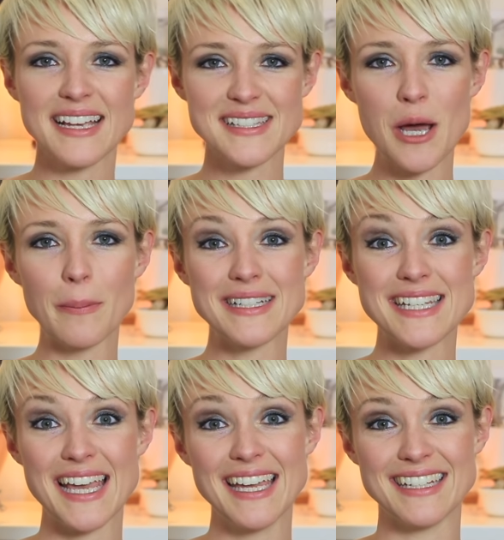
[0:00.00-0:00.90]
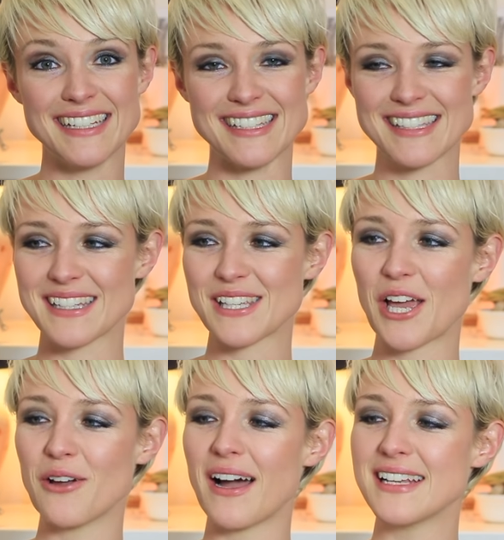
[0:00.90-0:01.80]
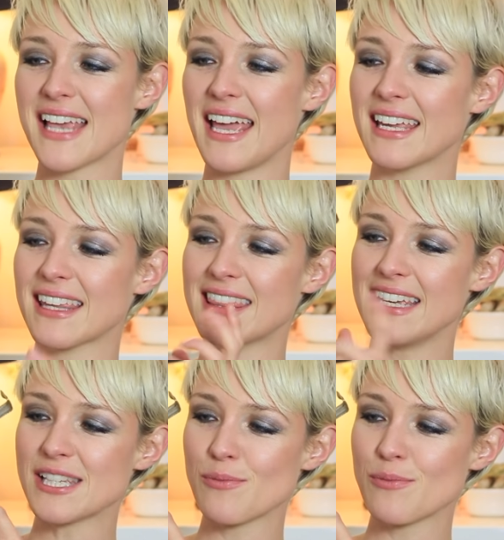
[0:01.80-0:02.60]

Next up, tins. So I take this